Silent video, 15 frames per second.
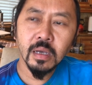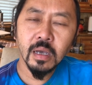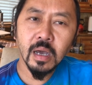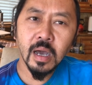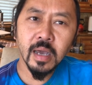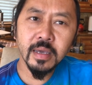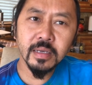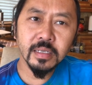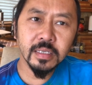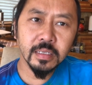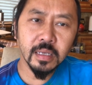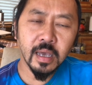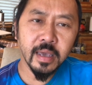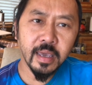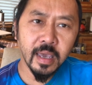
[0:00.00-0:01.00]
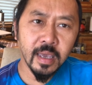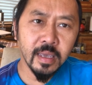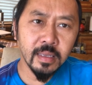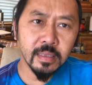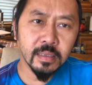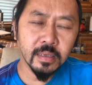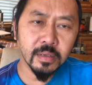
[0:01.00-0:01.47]
I
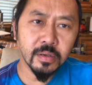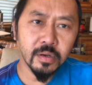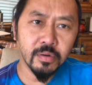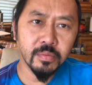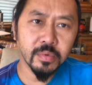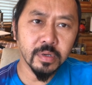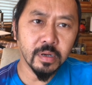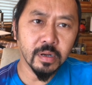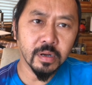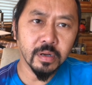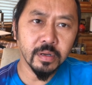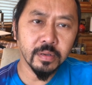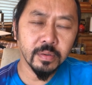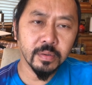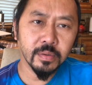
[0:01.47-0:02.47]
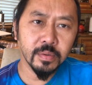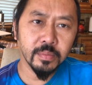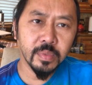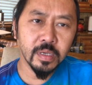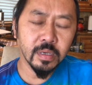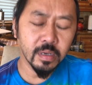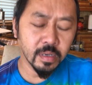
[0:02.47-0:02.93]
ate the cobra heart
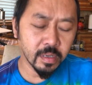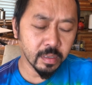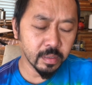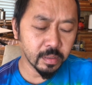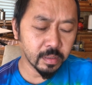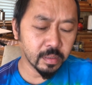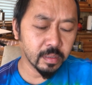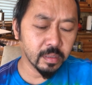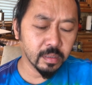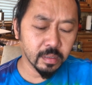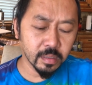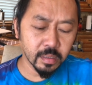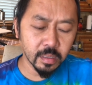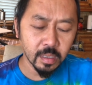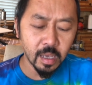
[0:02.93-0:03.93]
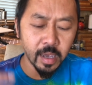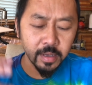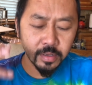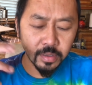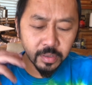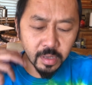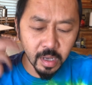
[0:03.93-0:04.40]
because I
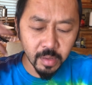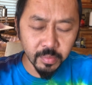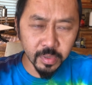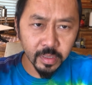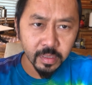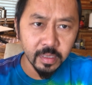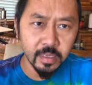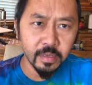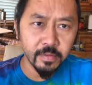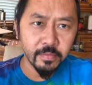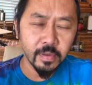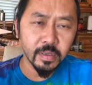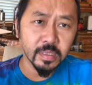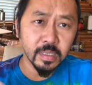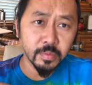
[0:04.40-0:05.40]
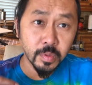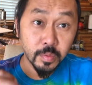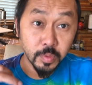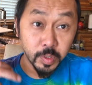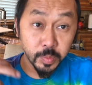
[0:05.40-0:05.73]
could not believe that someone was